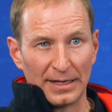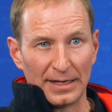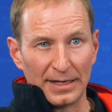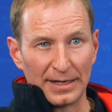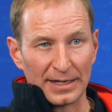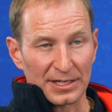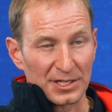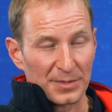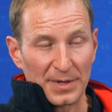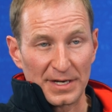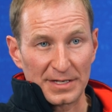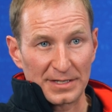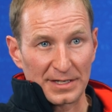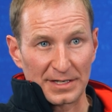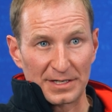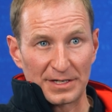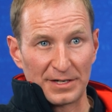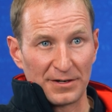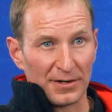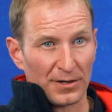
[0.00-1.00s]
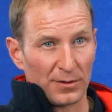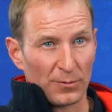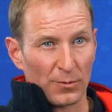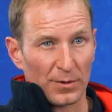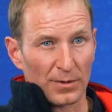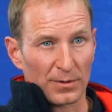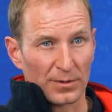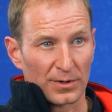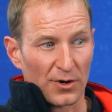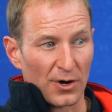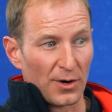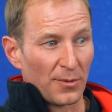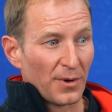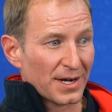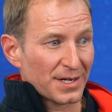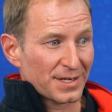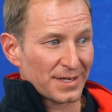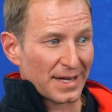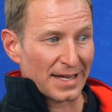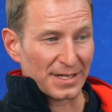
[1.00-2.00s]
An express exterior car
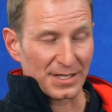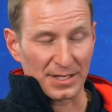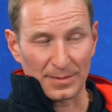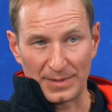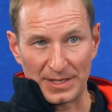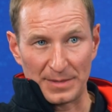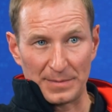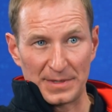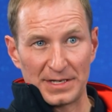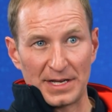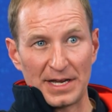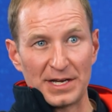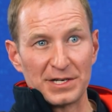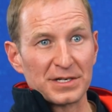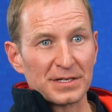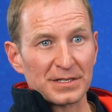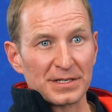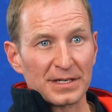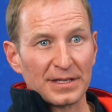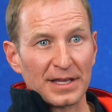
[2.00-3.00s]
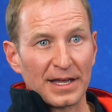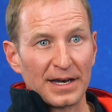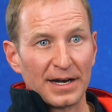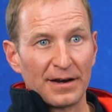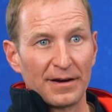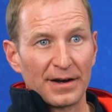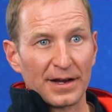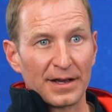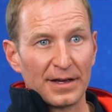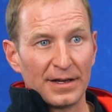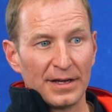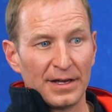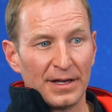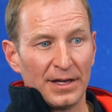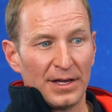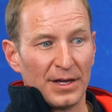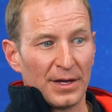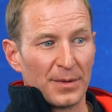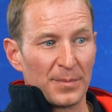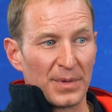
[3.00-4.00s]
wash has some limitations in that area,
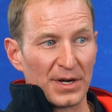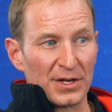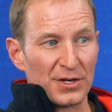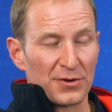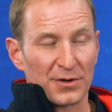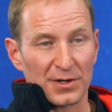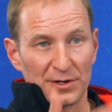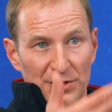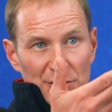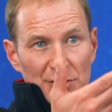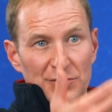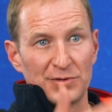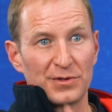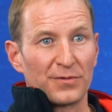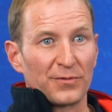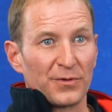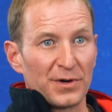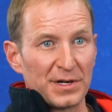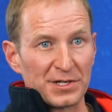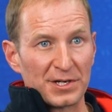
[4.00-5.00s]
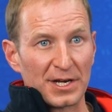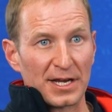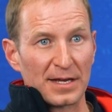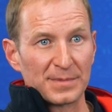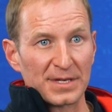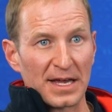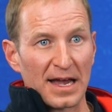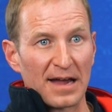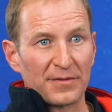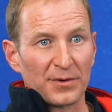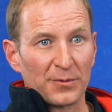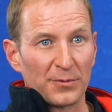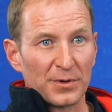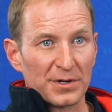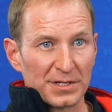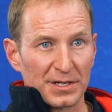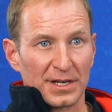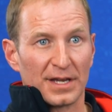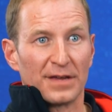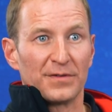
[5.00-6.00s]
but you can use the free shams
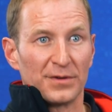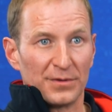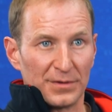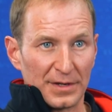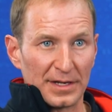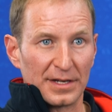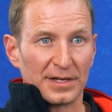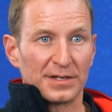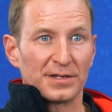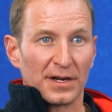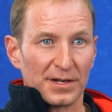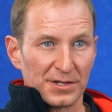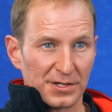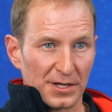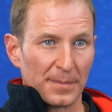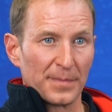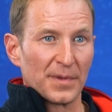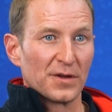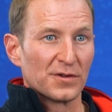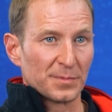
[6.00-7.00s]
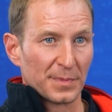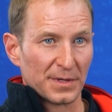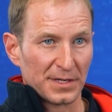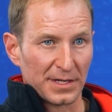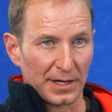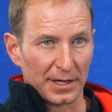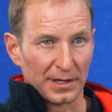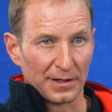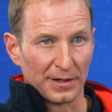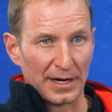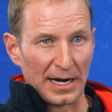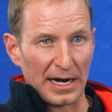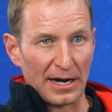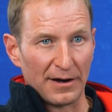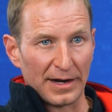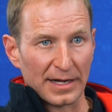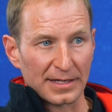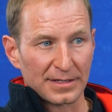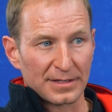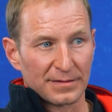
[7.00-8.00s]
afterwards if you need to touch up those particular
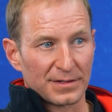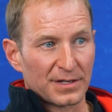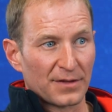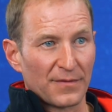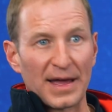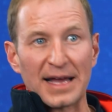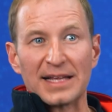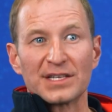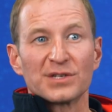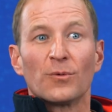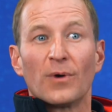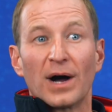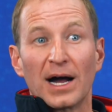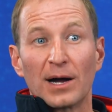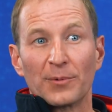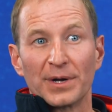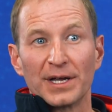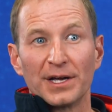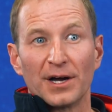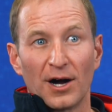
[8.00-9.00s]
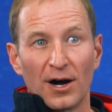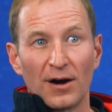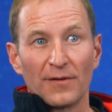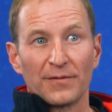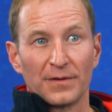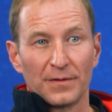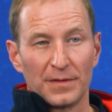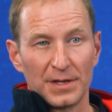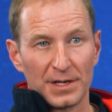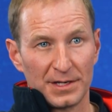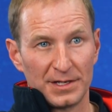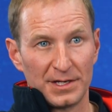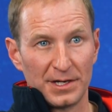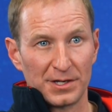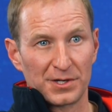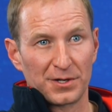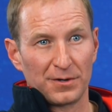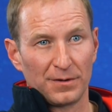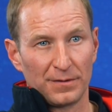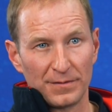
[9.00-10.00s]
areas. So that's why we offer the
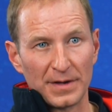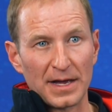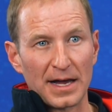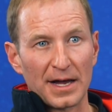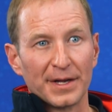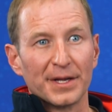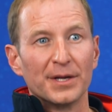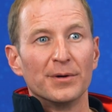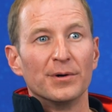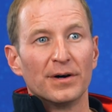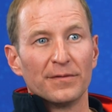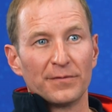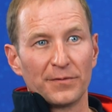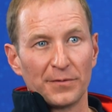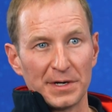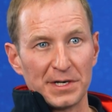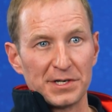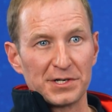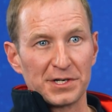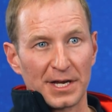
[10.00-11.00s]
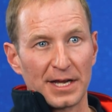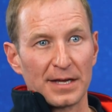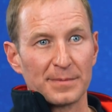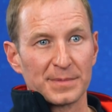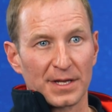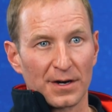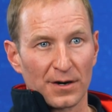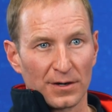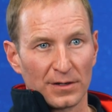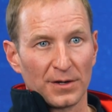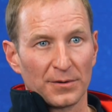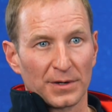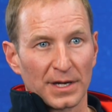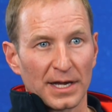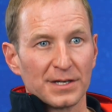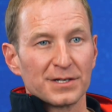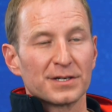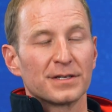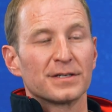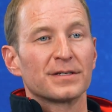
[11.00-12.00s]
additional value of free shams at our
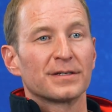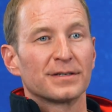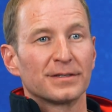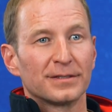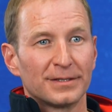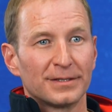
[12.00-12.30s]
locations.